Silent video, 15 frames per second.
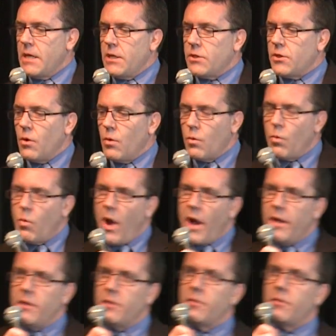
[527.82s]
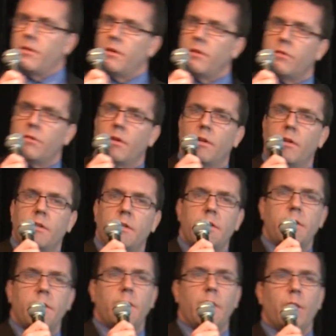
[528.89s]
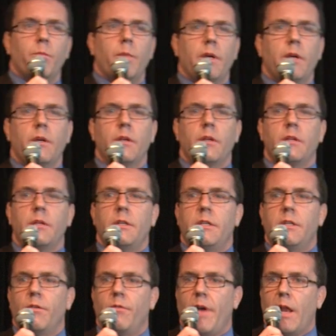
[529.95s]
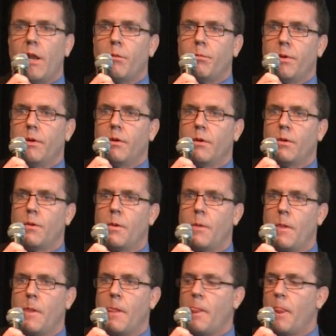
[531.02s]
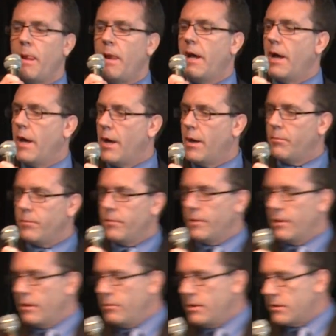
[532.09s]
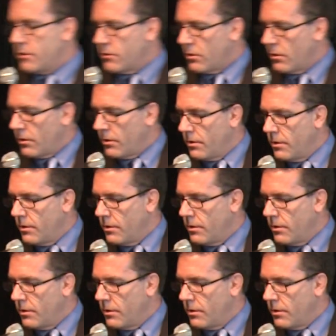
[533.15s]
So why does this stigma develop? Let me just see